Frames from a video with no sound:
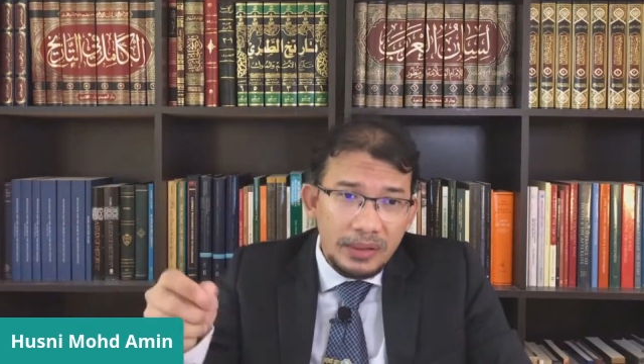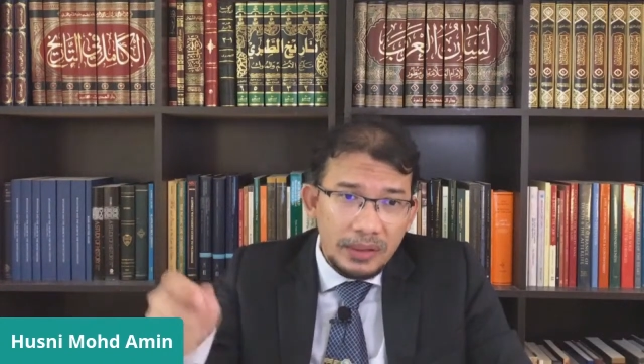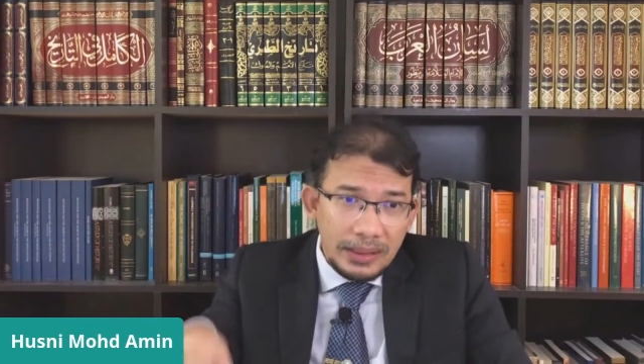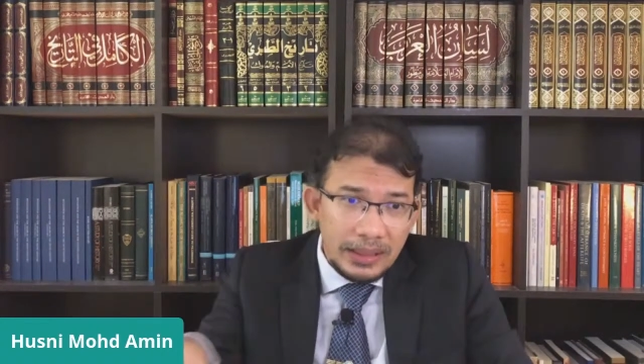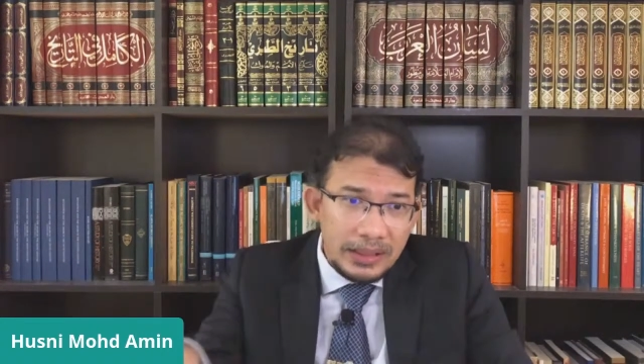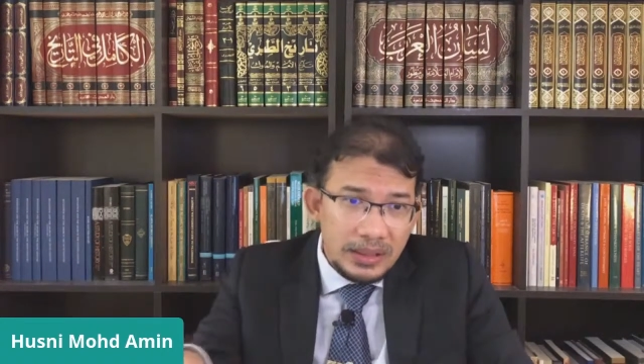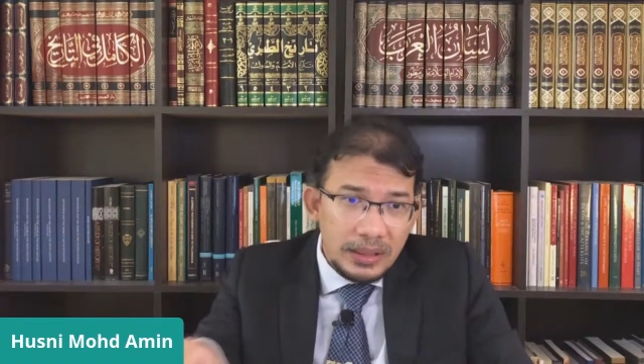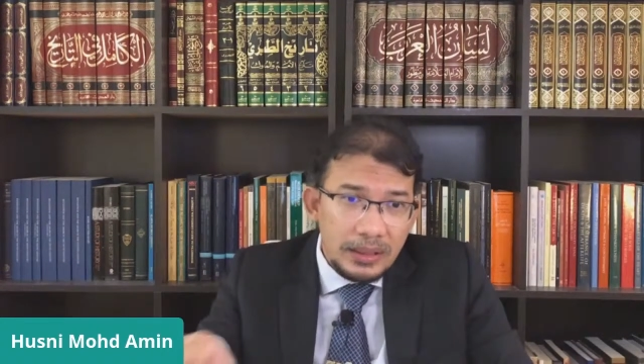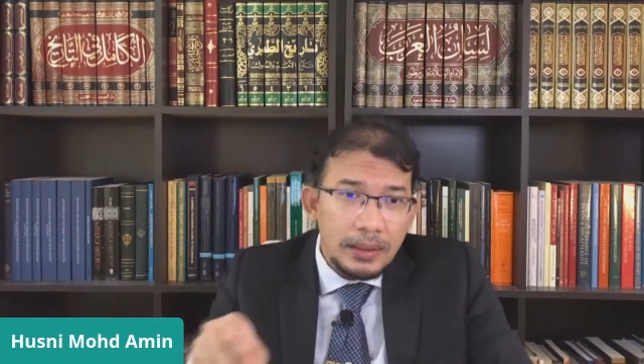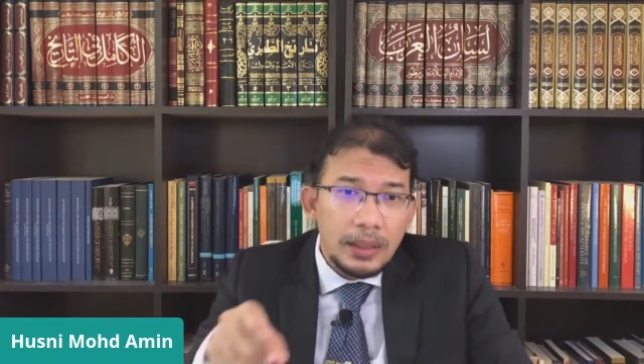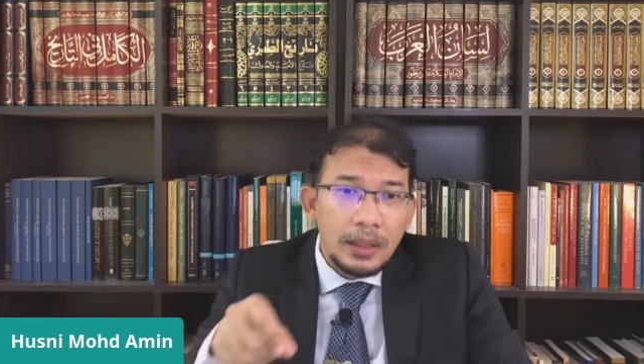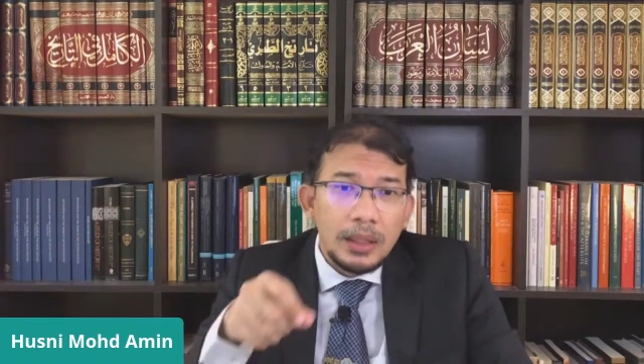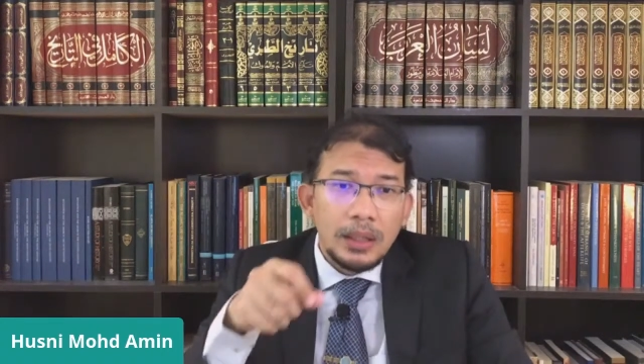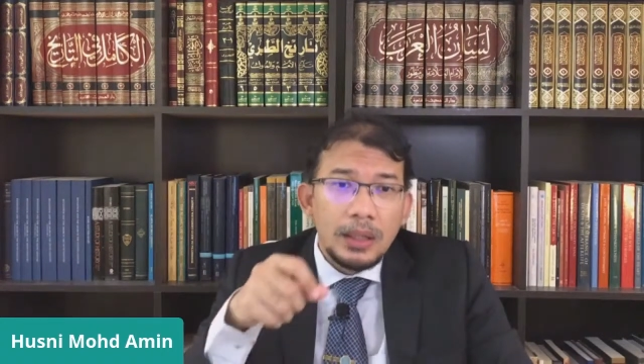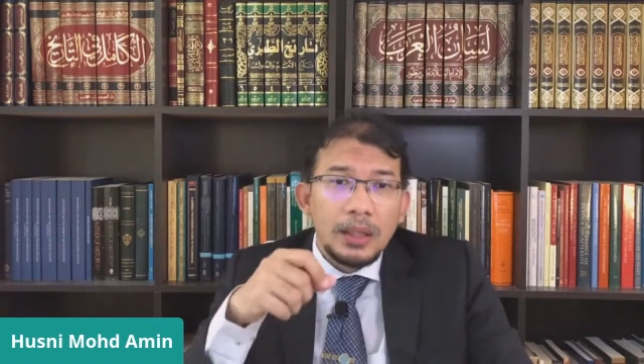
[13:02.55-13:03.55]
the religion.
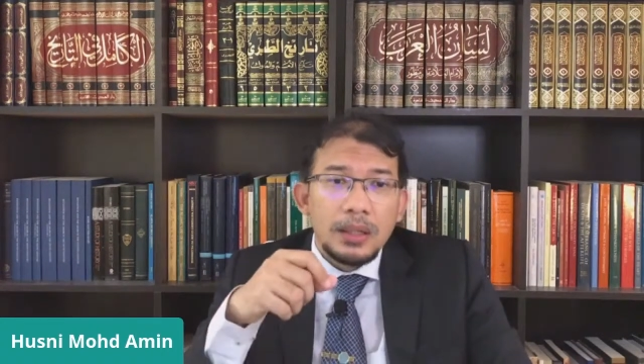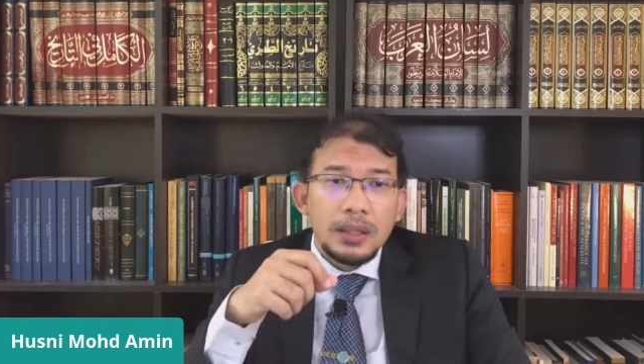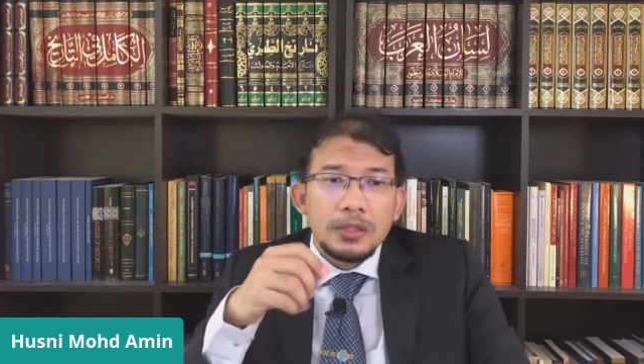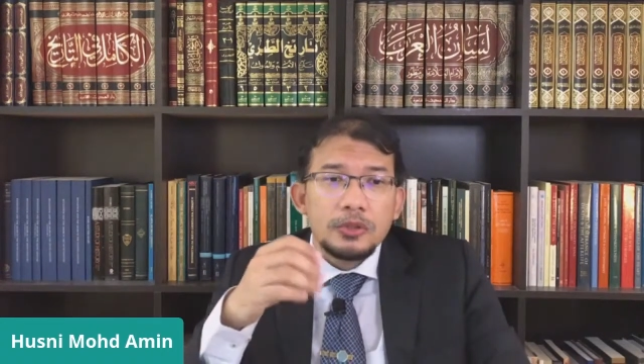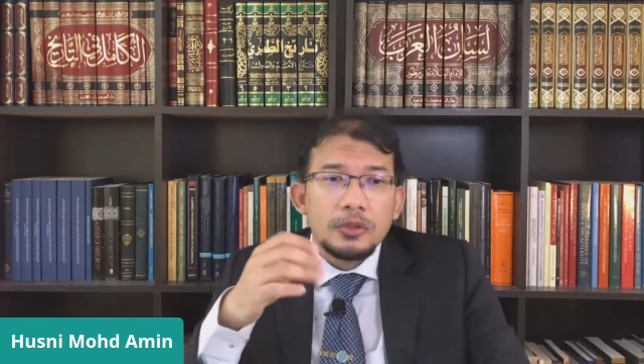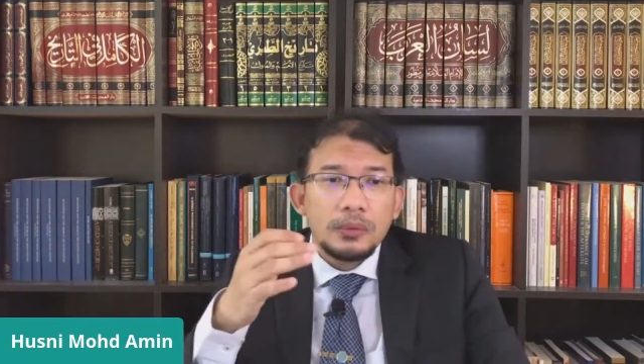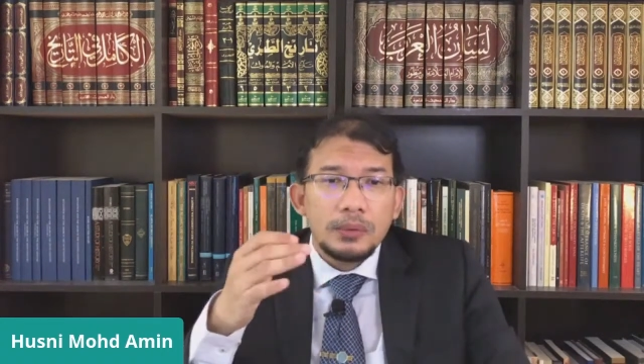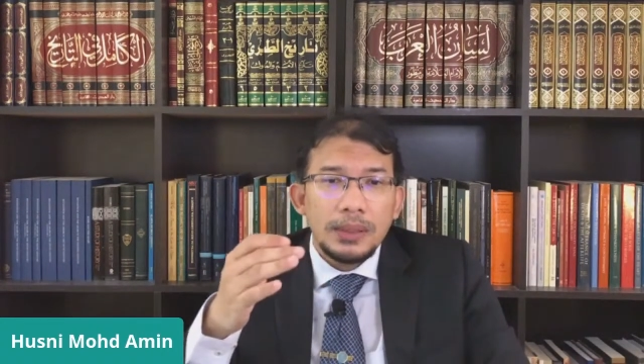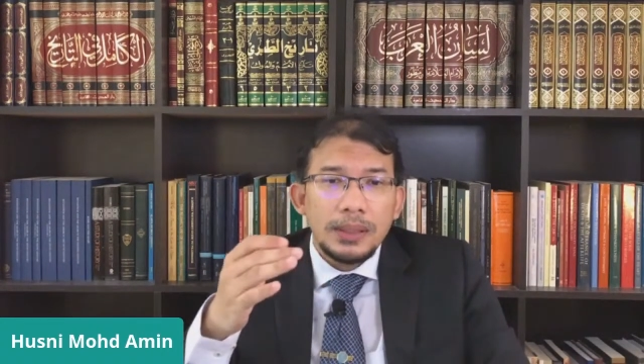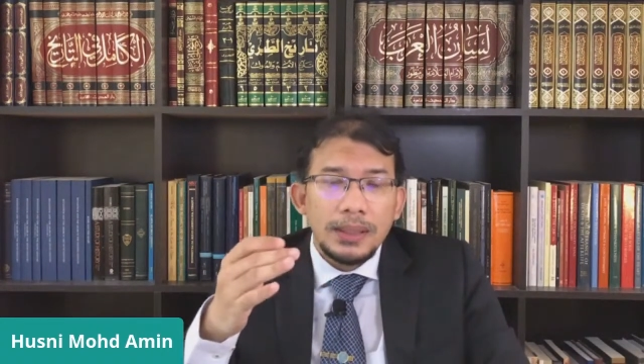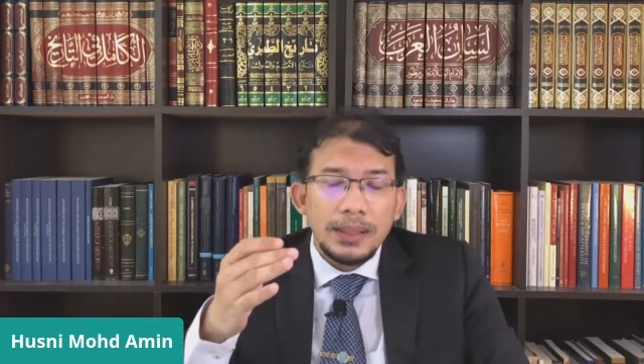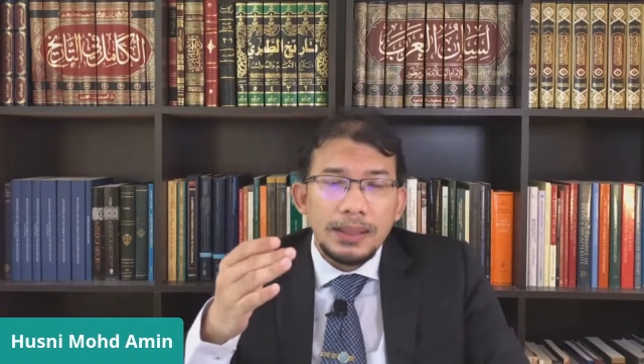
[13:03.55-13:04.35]
So